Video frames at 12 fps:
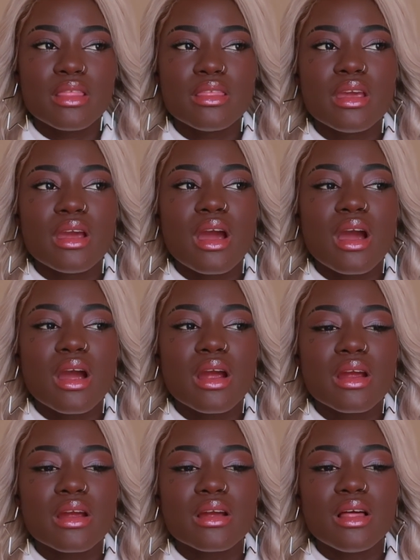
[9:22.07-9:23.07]
There
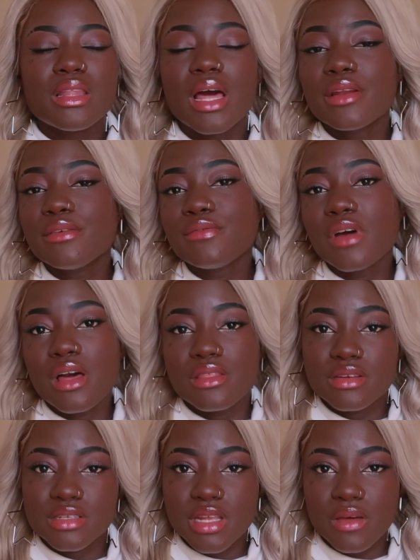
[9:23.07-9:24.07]
are a lot of
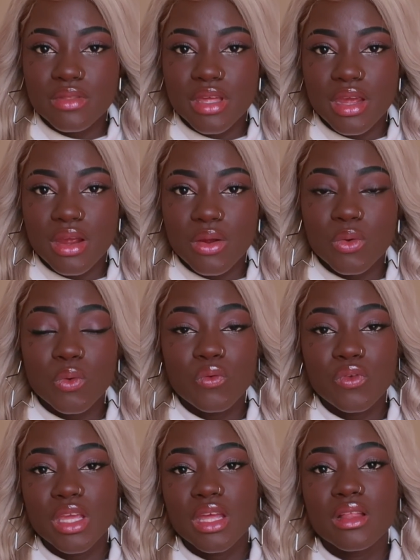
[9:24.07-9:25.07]
fathers out there who
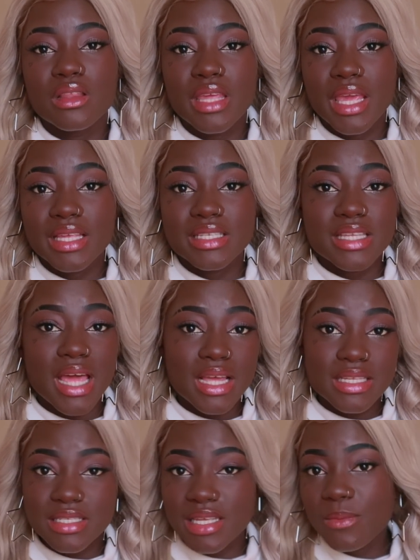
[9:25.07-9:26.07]
feel the
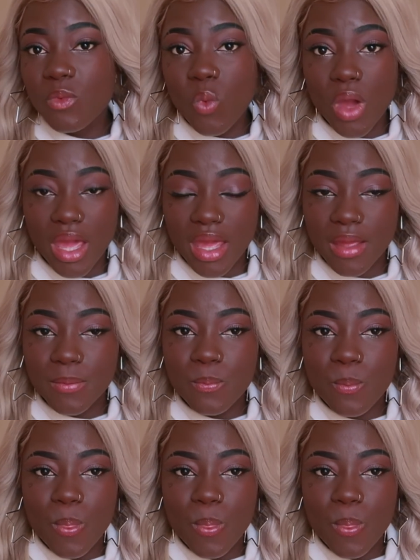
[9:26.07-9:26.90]
exact same way,